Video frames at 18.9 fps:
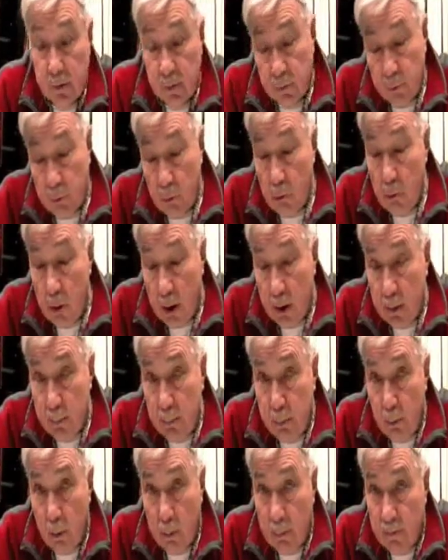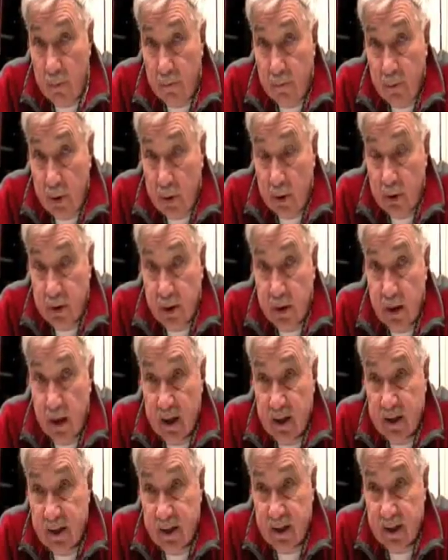So the true unemployment figures
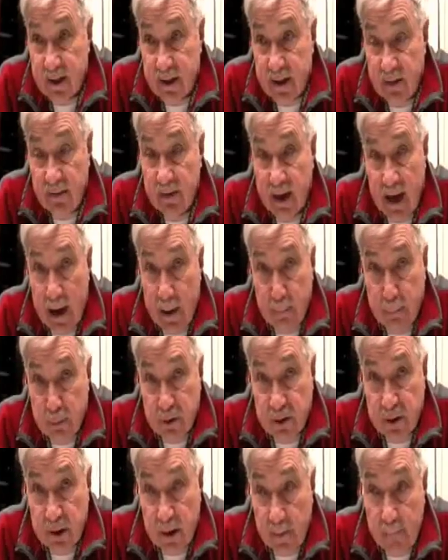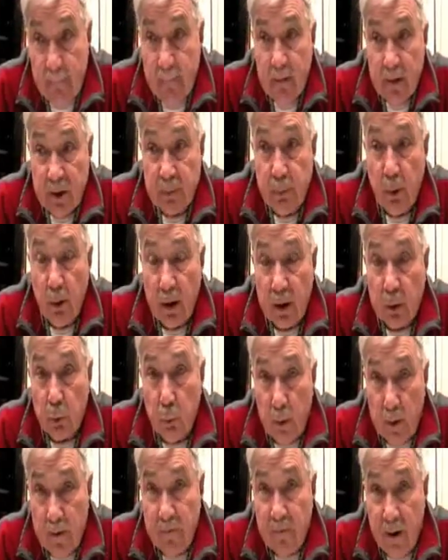are not 6, 7, 8%. It's more
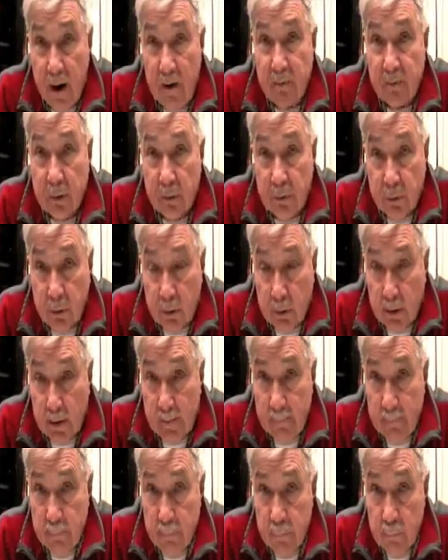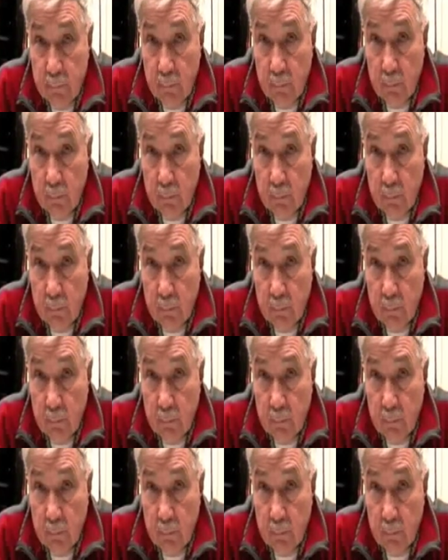like 25 to 30.